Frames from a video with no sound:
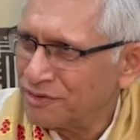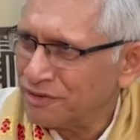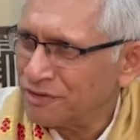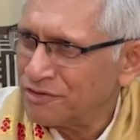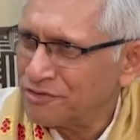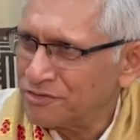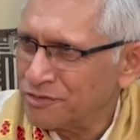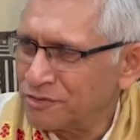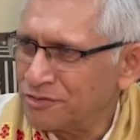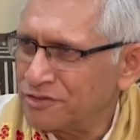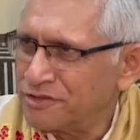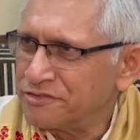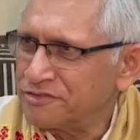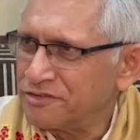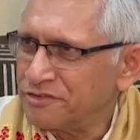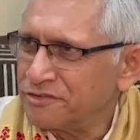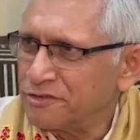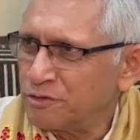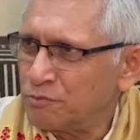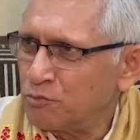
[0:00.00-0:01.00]
So this
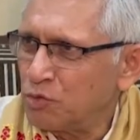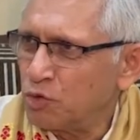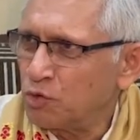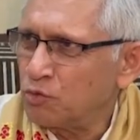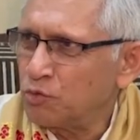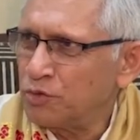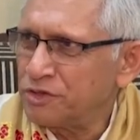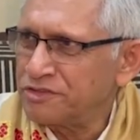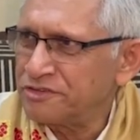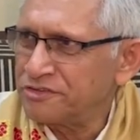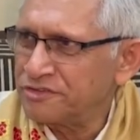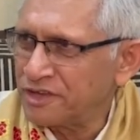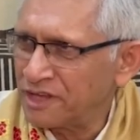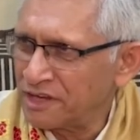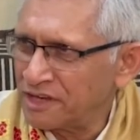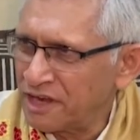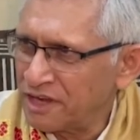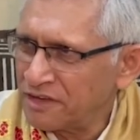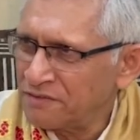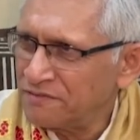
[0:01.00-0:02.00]
is a book which is
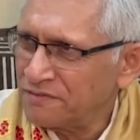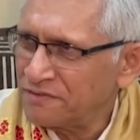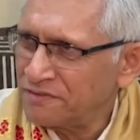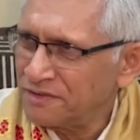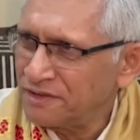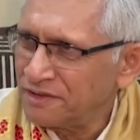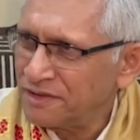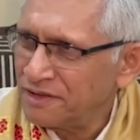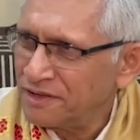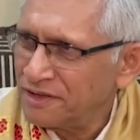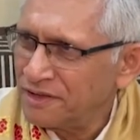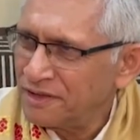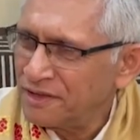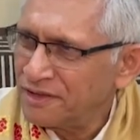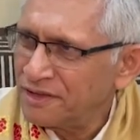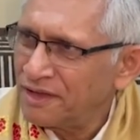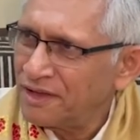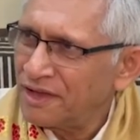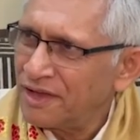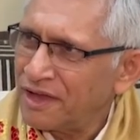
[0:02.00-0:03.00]
alive
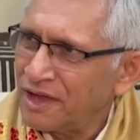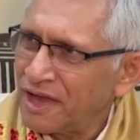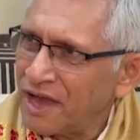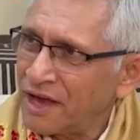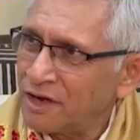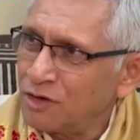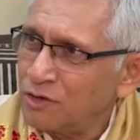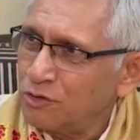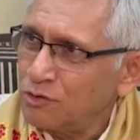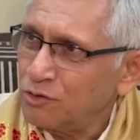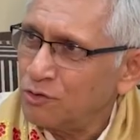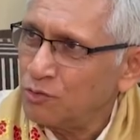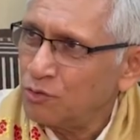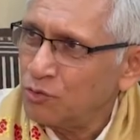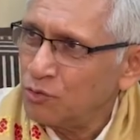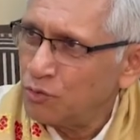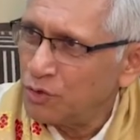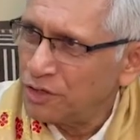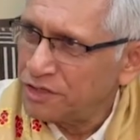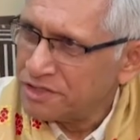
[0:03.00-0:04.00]
and
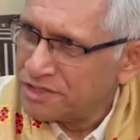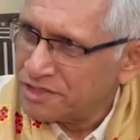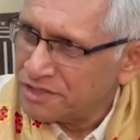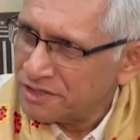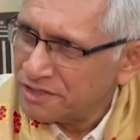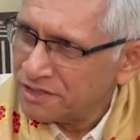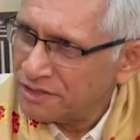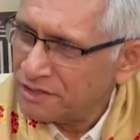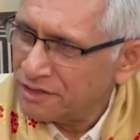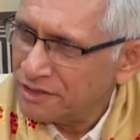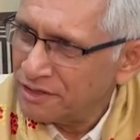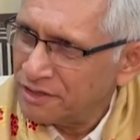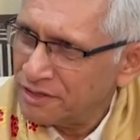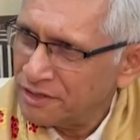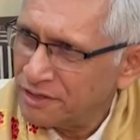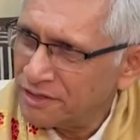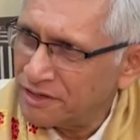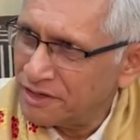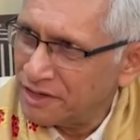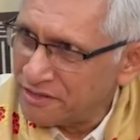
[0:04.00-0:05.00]
which
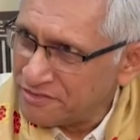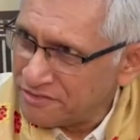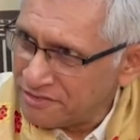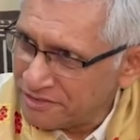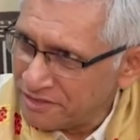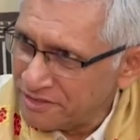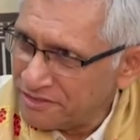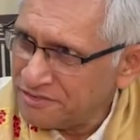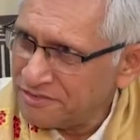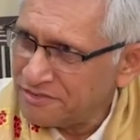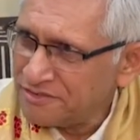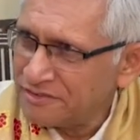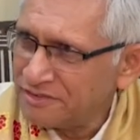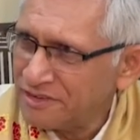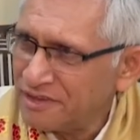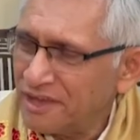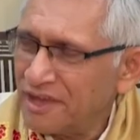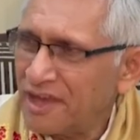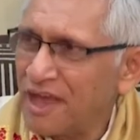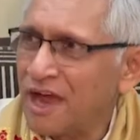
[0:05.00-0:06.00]
listens
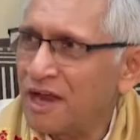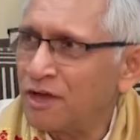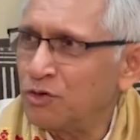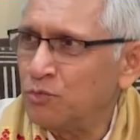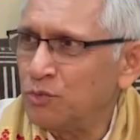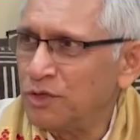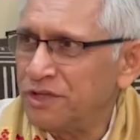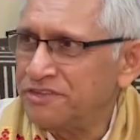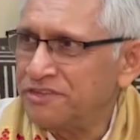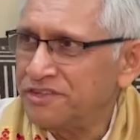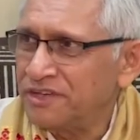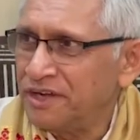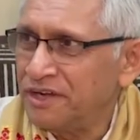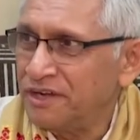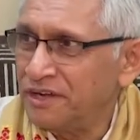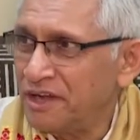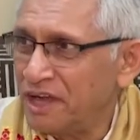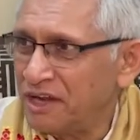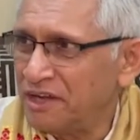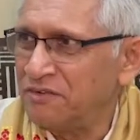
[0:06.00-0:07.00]
and which
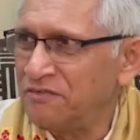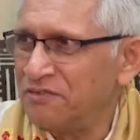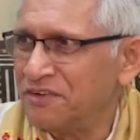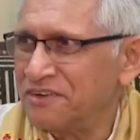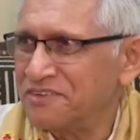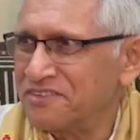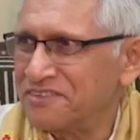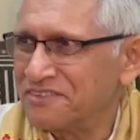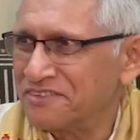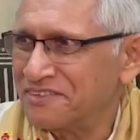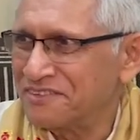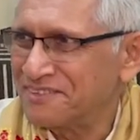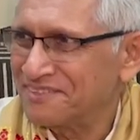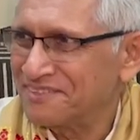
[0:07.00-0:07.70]
delivers.